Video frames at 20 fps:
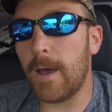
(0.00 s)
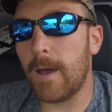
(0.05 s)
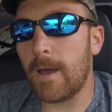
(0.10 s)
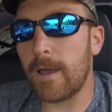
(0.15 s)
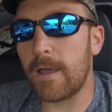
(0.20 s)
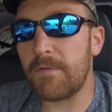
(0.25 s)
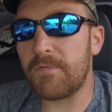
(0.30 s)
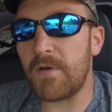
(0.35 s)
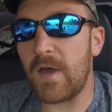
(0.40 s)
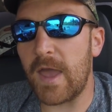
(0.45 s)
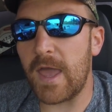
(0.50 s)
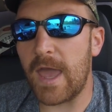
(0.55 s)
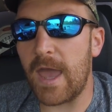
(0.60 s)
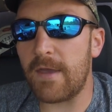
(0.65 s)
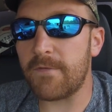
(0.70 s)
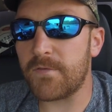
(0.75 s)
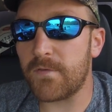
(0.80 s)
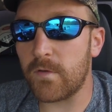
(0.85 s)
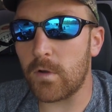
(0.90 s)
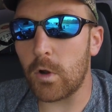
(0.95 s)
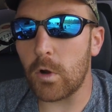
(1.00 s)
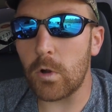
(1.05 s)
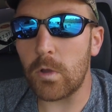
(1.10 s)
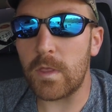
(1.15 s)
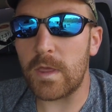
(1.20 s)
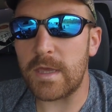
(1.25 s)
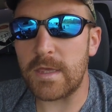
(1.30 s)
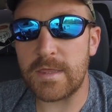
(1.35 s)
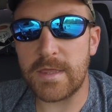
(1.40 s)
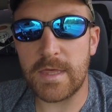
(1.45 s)
If I have
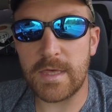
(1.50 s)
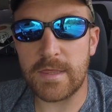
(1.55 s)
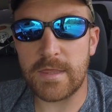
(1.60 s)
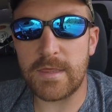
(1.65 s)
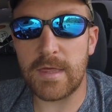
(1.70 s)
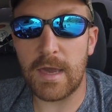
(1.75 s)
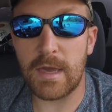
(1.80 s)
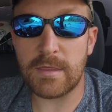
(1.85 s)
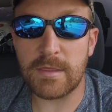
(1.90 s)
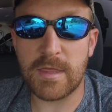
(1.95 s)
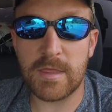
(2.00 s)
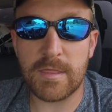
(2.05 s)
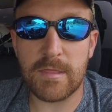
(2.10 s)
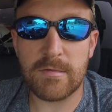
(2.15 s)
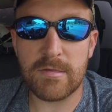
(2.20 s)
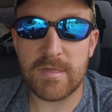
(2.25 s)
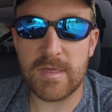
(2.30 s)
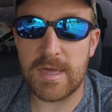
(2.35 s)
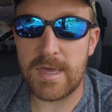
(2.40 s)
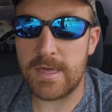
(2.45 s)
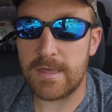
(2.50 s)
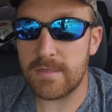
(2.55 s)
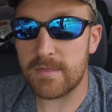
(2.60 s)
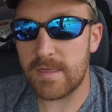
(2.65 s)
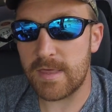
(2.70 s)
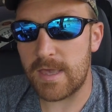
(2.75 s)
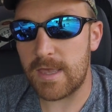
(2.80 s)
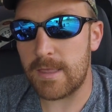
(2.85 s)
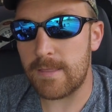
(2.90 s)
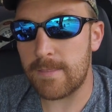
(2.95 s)
early success in the
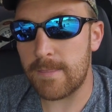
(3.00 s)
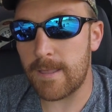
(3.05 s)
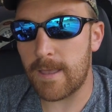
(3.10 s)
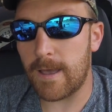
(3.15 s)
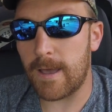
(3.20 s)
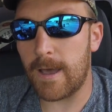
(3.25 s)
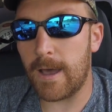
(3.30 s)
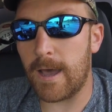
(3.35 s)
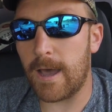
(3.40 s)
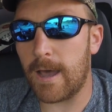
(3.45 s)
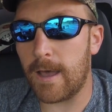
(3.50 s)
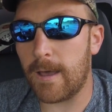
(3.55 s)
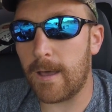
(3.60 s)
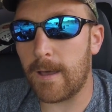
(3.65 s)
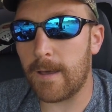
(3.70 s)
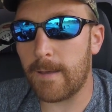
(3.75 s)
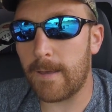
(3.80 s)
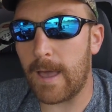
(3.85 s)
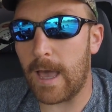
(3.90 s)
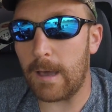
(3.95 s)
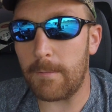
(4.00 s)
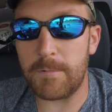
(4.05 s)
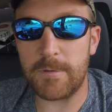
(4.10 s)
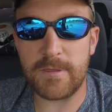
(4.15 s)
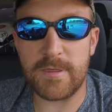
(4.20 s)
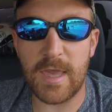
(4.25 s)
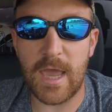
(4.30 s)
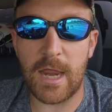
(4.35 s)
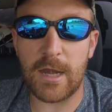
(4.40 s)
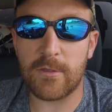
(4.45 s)
season, I'll be
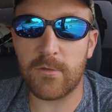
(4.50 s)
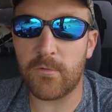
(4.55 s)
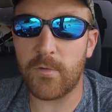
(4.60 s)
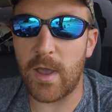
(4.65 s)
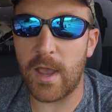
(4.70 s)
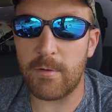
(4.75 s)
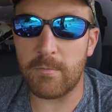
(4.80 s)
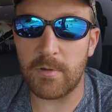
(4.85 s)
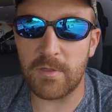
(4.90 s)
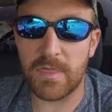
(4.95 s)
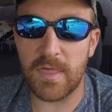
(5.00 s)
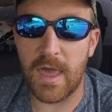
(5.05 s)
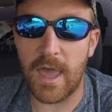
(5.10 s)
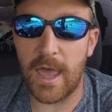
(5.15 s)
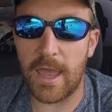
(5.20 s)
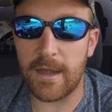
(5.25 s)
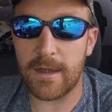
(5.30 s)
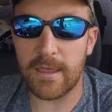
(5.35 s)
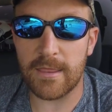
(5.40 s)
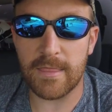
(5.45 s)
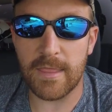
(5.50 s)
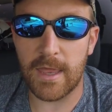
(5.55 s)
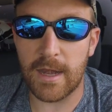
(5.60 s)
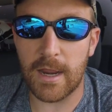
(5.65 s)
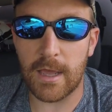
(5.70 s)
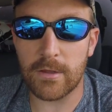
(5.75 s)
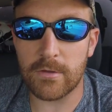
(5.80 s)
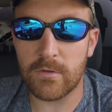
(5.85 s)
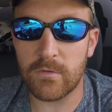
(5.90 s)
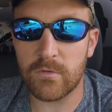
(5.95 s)
satisfied with that, and then
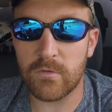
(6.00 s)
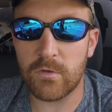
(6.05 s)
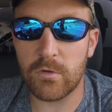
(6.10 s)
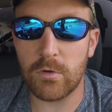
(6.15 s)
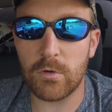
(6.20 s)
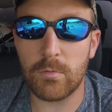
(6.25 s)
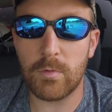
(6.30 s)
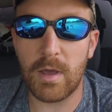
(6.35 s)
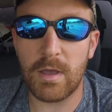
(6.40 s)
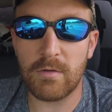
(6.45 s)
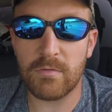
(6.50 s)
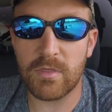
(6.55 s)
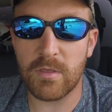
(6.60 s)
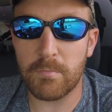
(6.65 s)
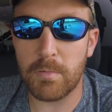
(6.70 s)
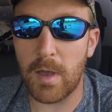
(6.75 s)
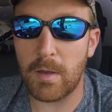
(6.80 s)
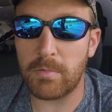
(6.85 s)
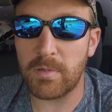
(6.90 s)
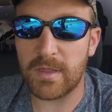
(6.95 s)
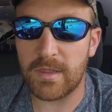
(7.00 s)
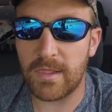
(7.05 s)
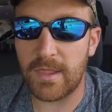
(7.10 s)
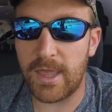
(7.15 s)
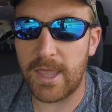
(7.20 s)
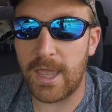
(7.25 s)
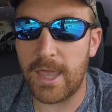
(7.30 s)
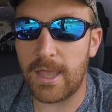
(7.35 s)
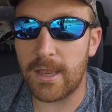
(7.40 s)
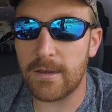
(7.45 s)
I'll just do away with the public
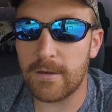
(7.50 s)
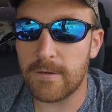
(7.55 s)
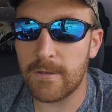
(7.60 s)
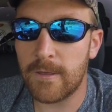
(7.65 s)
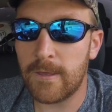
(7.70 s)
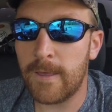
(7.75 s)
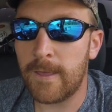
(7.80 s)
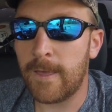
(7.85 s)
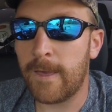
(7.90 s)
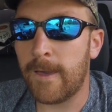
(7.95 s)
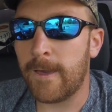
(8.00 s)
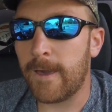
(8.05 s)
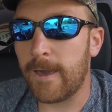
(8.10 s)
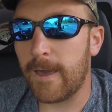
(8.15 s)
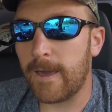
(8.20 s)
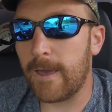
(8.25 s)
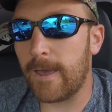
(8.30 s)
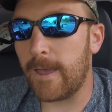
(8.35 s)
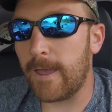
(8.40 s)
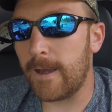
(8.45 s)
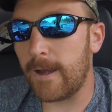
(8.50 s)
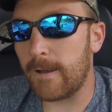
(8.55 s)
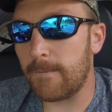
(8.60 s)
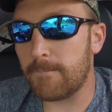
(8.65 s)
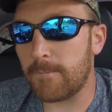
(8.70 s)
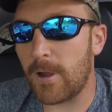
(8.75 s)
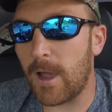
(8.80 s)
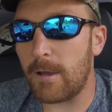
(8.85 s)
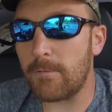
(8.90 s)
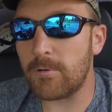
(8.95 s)
land, and I'll
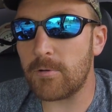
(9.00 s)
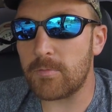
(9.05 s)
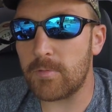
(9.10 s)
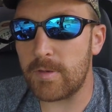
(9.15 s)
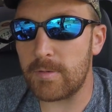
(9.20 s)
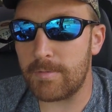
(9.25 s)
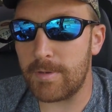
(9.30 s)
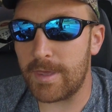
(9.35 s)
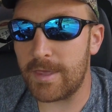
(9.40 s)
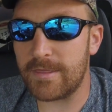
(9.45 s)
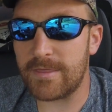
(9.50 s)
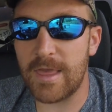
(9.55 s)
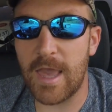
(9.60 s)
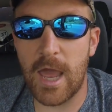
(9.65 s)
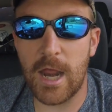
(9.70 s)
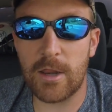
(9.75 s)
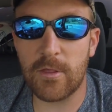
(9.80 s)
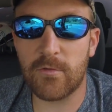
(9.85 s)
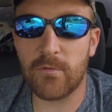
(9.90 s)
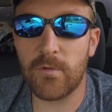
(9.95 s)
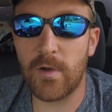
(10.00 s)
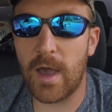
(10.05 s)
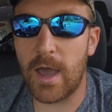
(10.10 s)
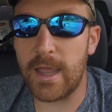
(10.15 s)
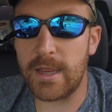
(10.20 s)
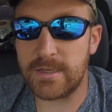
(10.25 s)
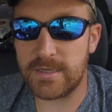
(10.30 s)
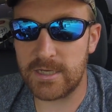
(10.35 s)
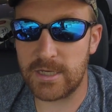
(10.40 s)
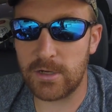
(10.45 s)
probably be
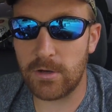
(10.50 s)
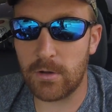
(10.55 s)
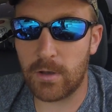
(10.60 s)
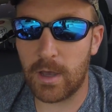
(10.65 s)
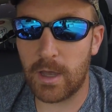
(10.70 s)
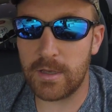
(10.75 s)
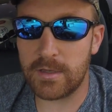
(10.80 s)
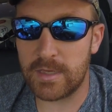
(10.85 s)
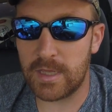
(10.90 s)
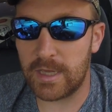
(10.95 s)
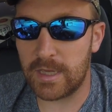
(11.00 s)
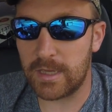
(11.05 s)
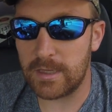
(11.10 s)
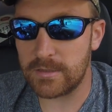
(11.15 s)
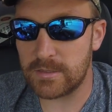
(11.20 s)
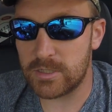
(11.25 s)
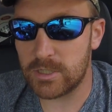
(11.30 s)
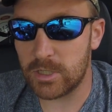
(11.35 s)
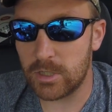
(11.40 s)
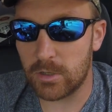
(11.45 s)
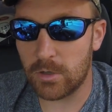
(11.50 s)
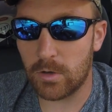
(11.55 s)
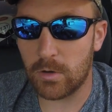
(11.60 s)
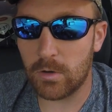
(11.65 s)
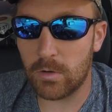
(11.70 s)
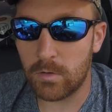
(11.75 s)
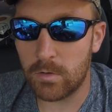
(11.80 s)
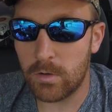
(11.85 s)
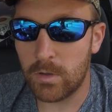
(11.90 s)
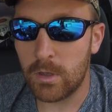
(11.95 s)
satisfied deer hunting
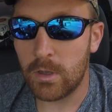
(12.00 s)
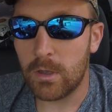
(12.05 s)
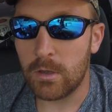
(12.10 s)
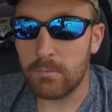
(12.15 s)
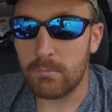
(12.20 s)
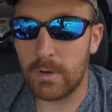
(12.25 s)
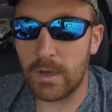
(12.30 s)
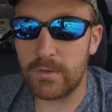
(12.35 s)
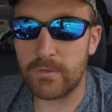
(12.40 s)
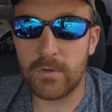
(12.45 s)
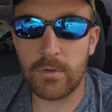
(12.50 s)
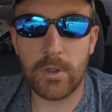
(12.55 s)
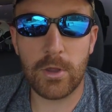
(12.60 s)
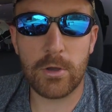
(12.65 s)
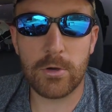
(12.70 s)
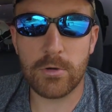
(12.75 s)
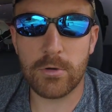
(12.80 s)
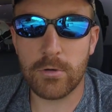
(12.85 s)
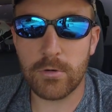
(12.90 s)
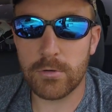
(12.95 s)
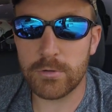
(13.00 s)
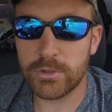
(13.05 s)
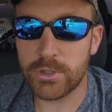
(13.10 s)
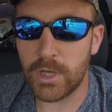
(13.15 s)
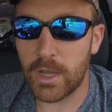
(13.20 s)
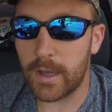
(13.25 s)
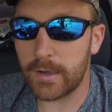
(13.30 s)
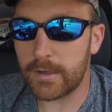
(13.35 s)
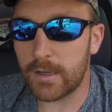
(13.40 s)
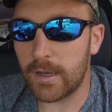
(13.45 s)
until muzzleloader or
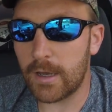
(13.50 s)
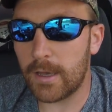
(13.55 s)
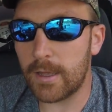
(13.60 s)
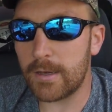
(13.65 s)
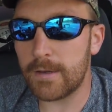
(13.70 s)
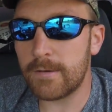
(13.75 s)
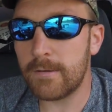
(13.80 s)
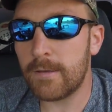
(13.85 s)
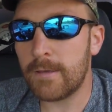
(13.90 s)
shotgun,